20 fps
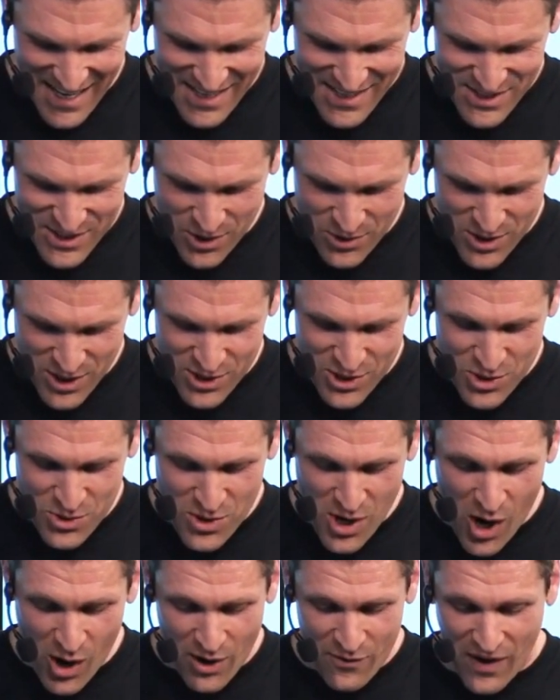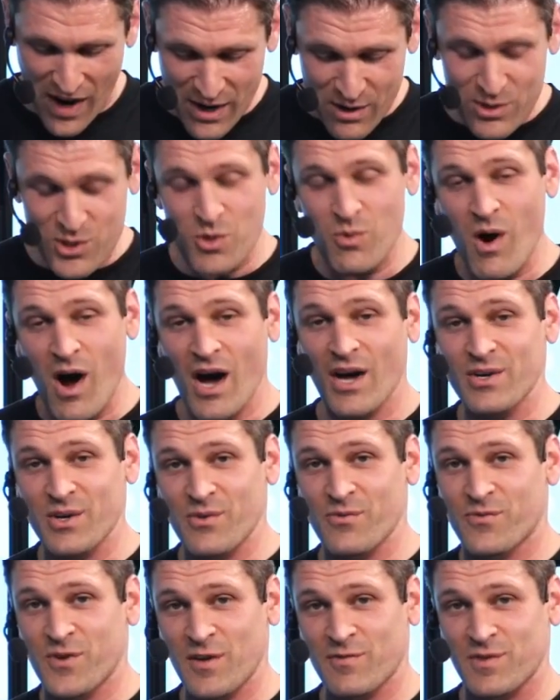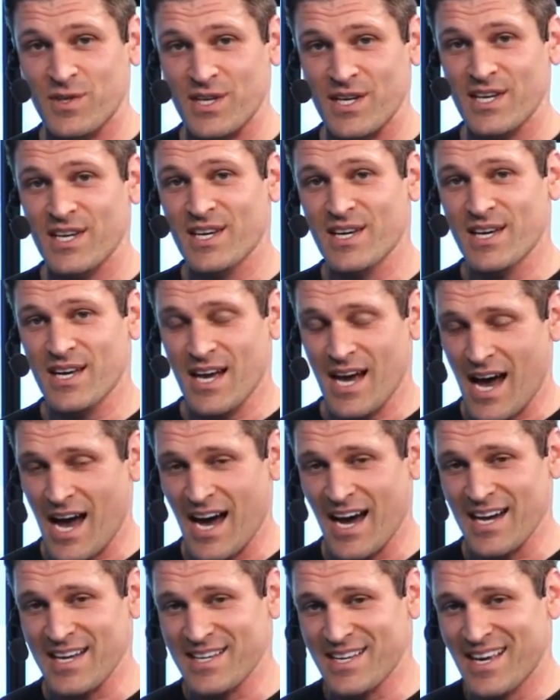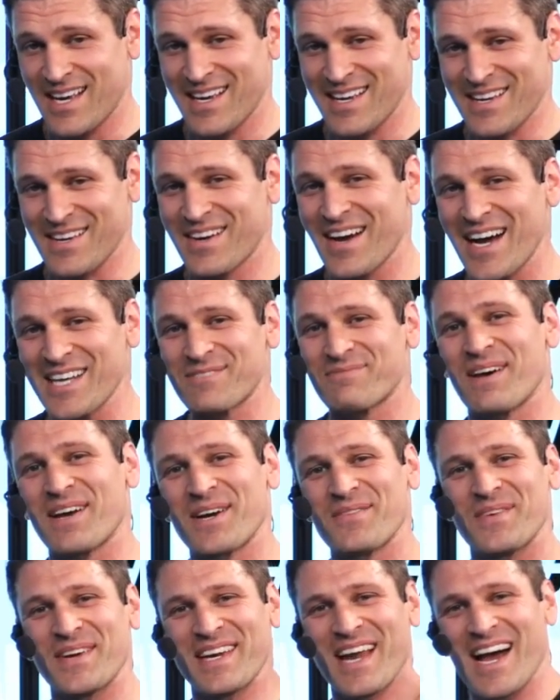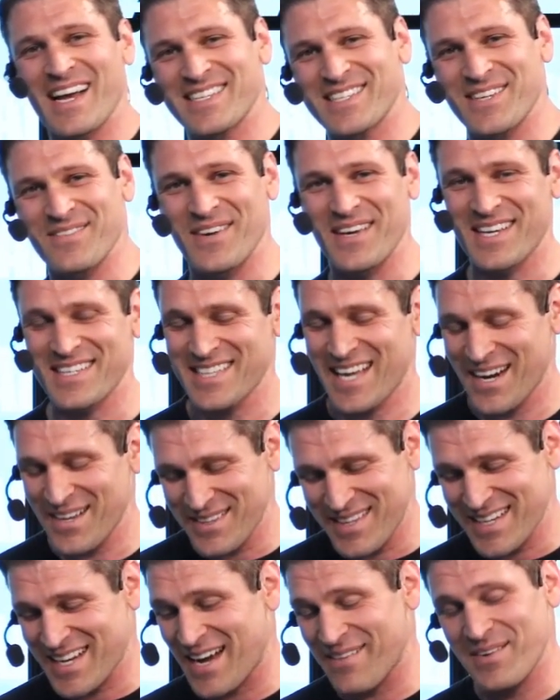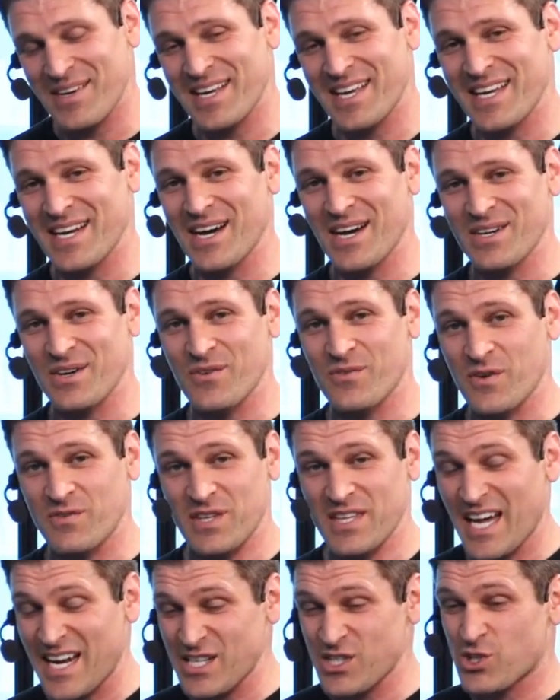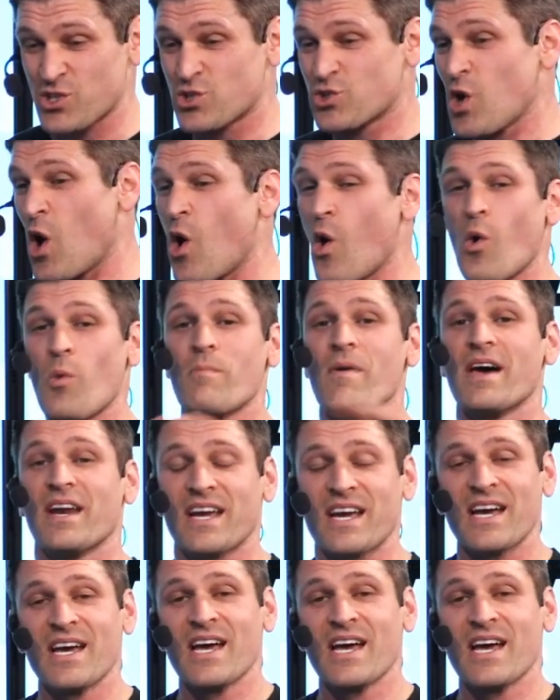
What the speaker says: So just so you know, if I don't do 150, you guys better be nice to me because I don't think I'm going to get 150. That is so many.